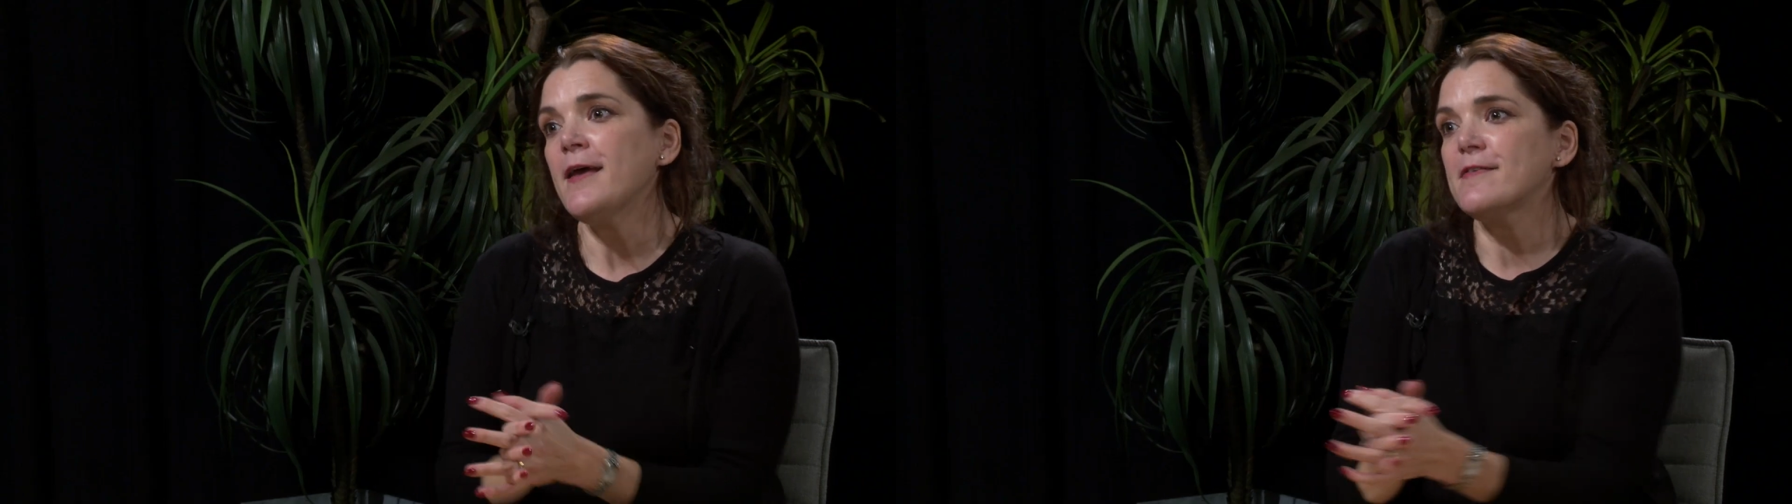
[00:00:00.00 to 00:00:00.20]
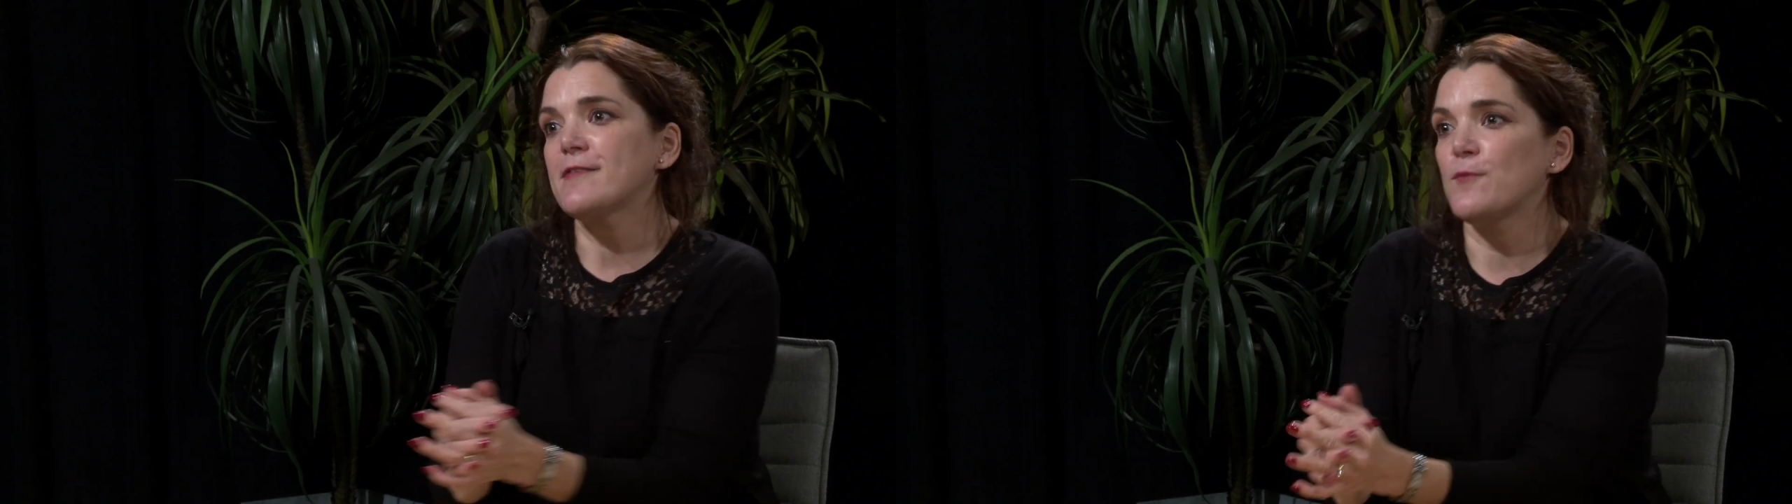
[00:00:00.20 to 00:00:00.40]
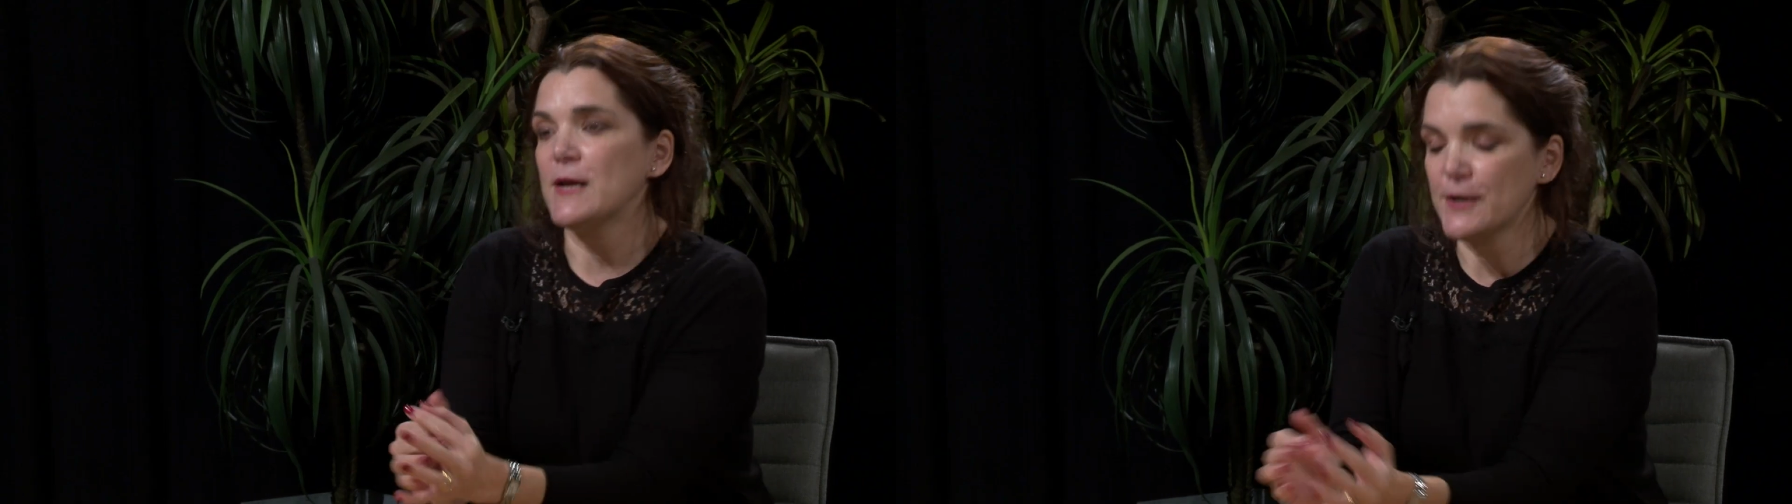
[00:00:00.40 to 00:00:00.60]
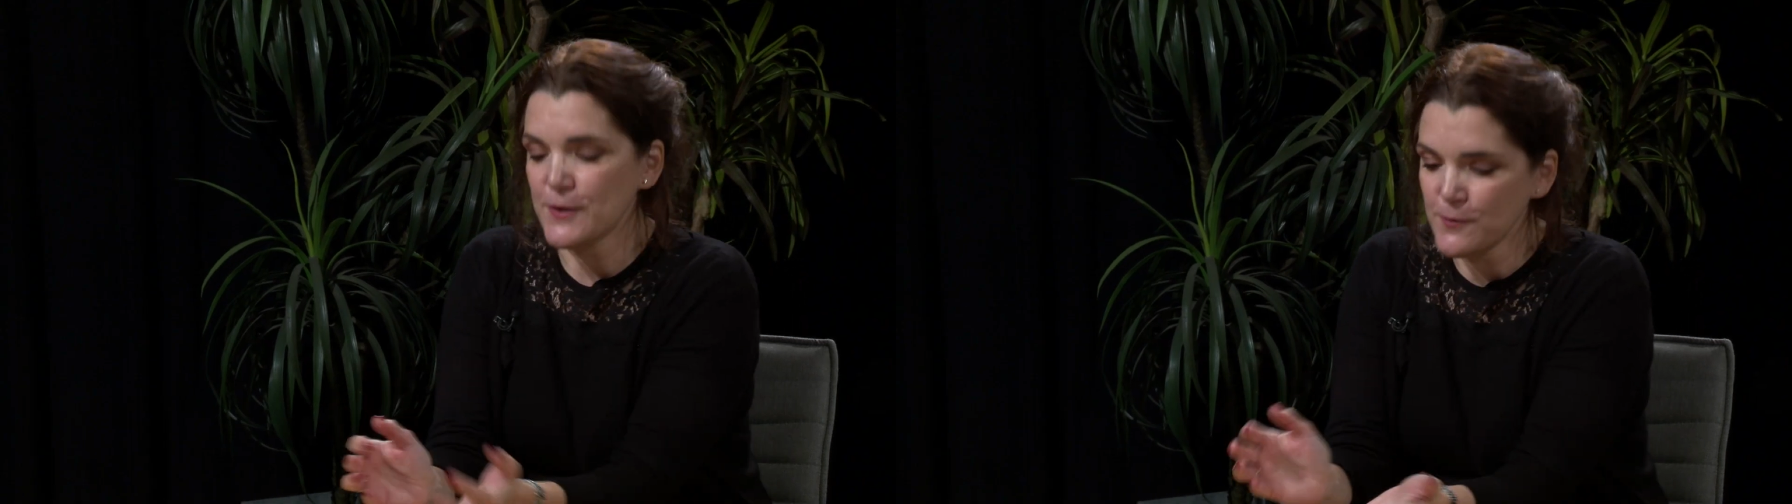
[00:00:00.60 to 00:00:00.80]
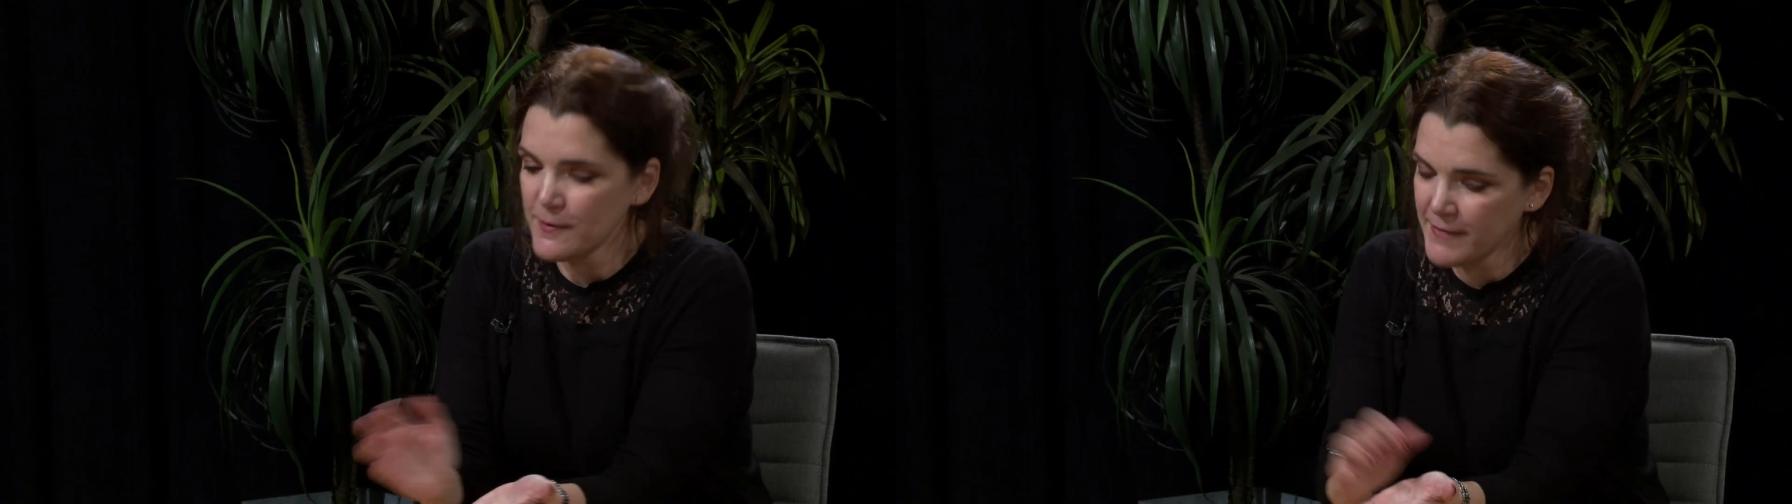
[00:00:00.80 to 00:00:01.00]
So we look
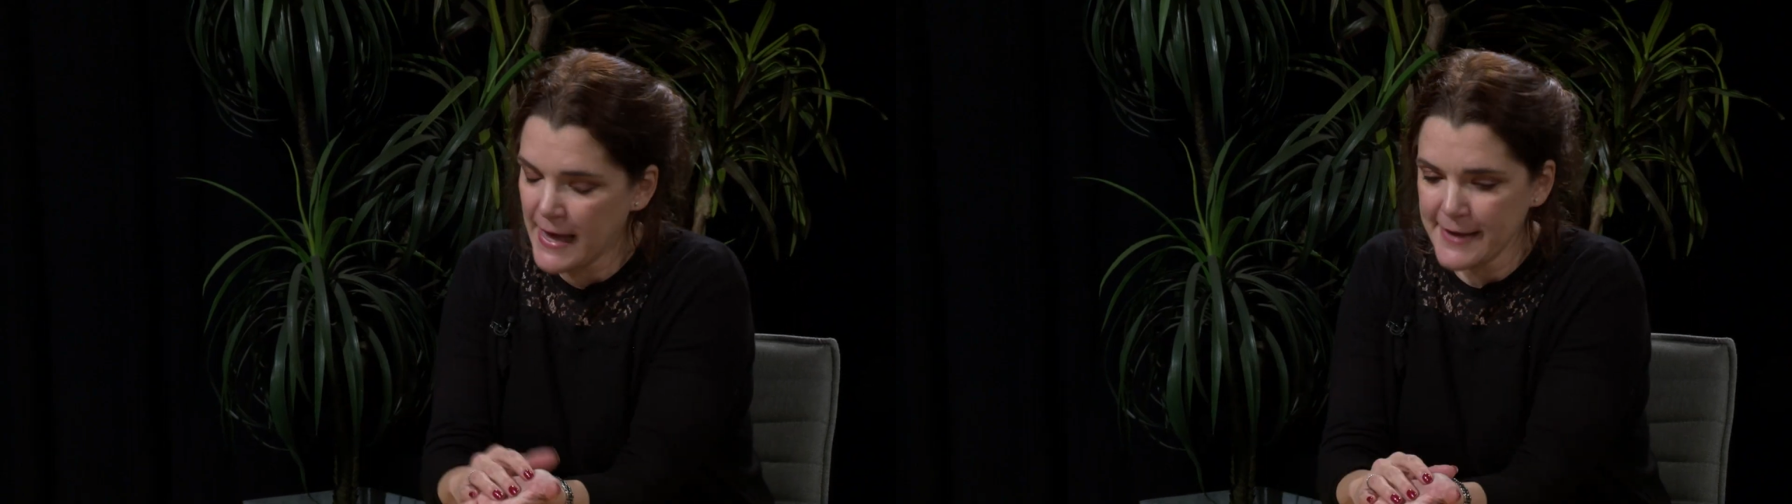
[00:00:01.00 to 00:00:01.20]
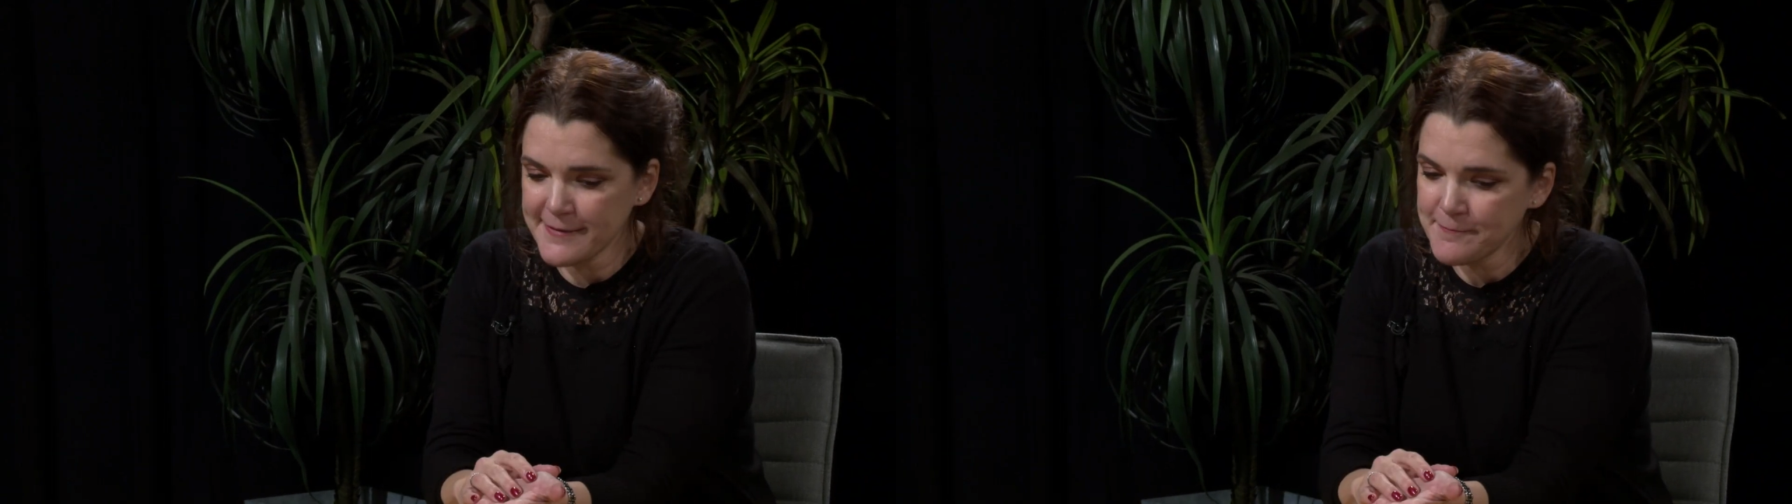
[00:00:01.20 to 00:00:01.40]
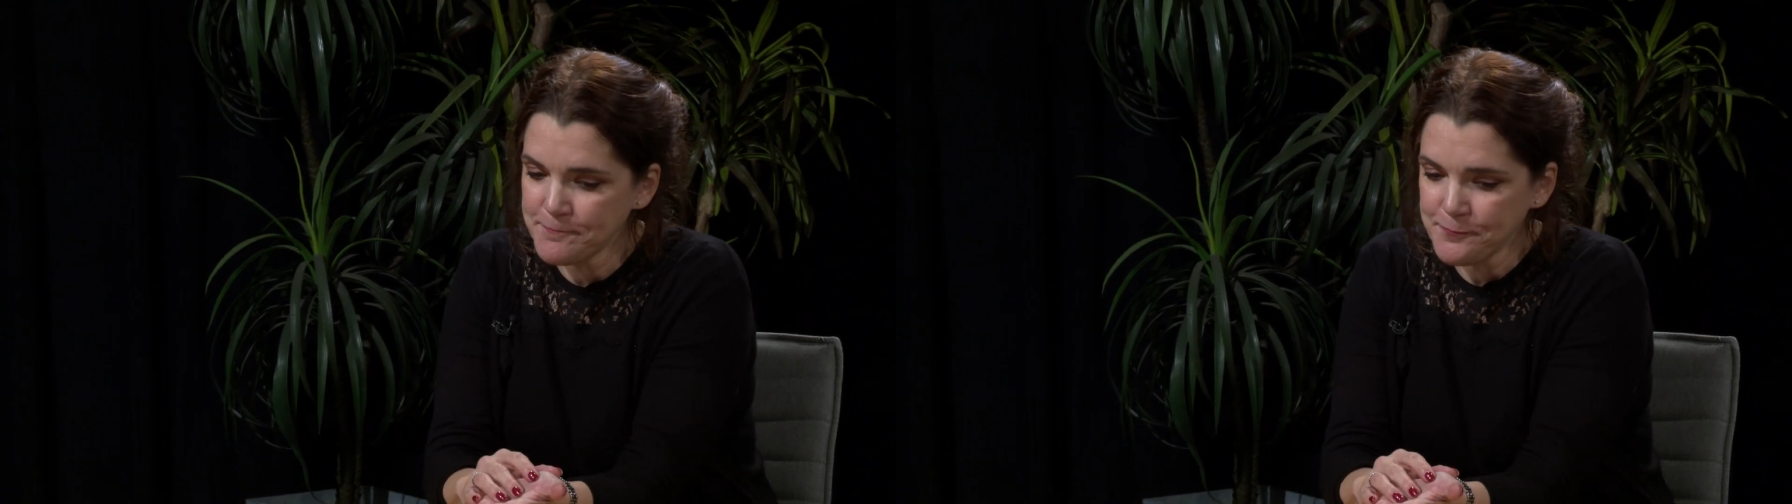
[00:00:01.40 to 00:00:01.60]
at all of that.